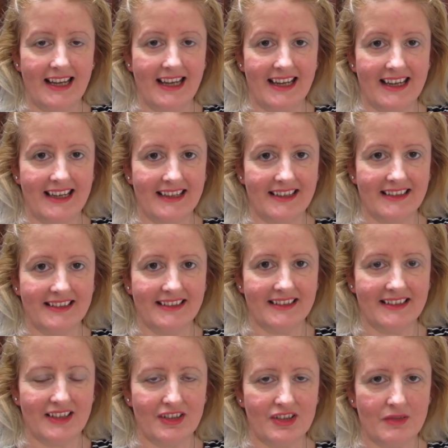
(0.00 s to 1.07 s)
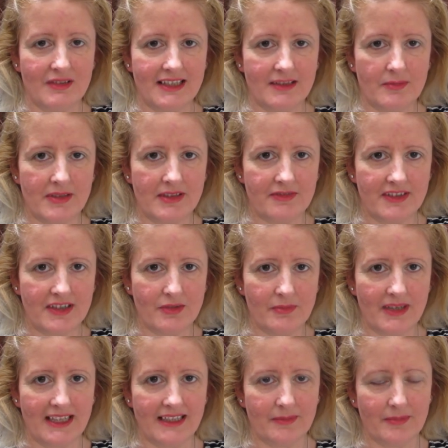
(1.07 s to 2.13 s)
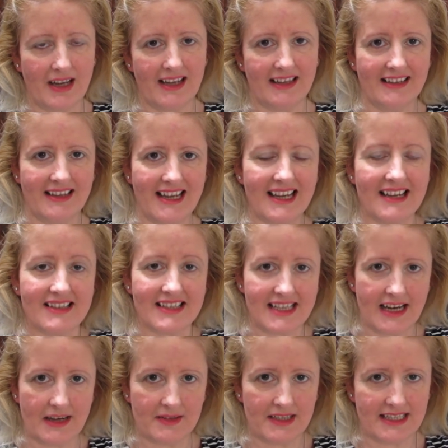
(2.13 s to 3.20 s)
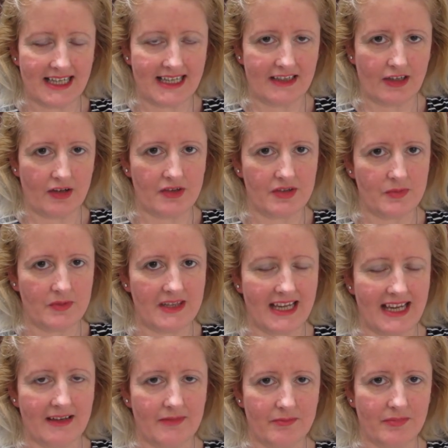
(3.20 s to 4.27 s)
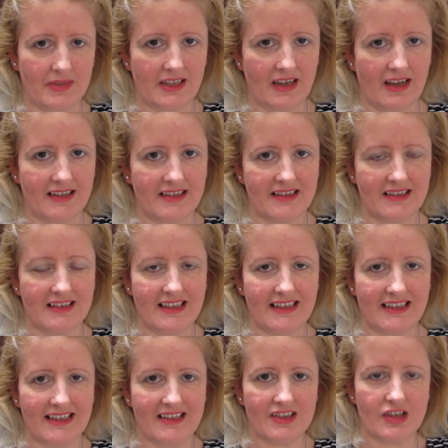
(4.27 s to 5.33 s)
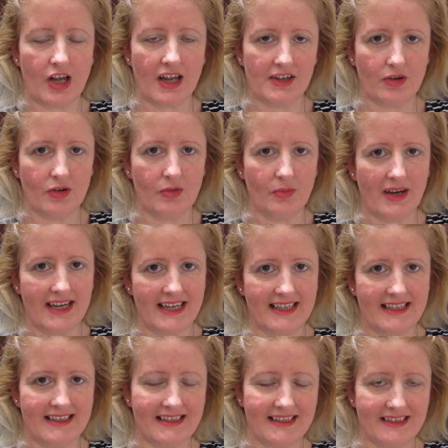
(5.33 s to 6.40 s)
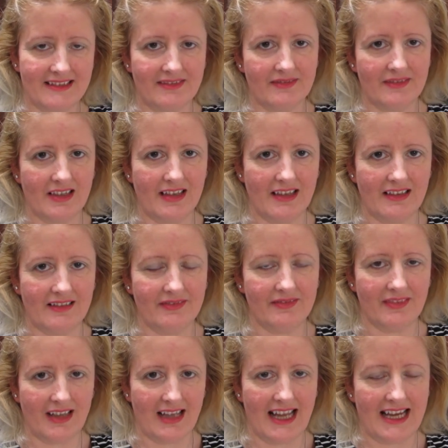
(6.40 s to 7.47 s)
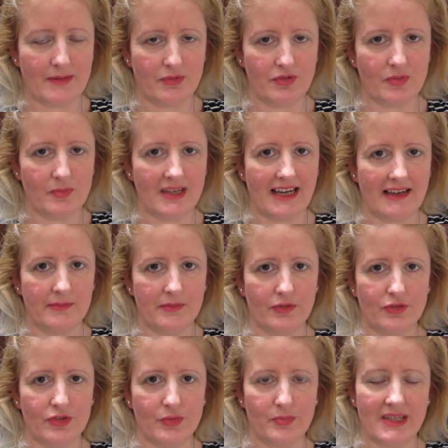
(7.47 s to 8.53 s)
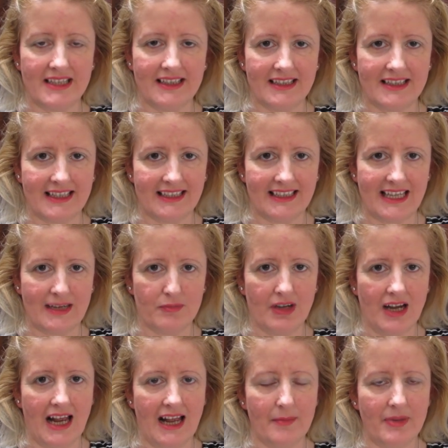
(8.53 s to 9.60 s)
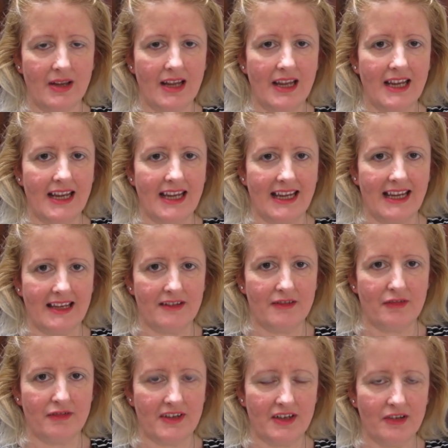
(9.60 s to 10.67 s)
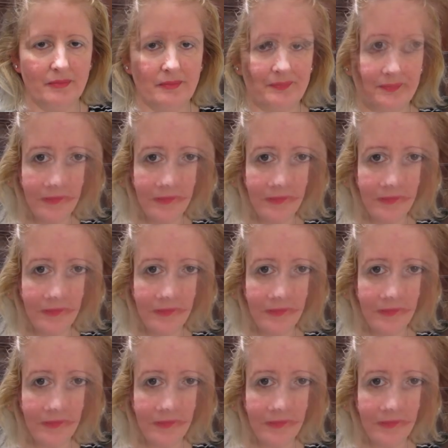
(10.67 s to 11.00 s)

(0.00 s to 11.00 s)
and do a little bit of filming, but see how the day goes with it, because it's not always able to pick their camera up and film.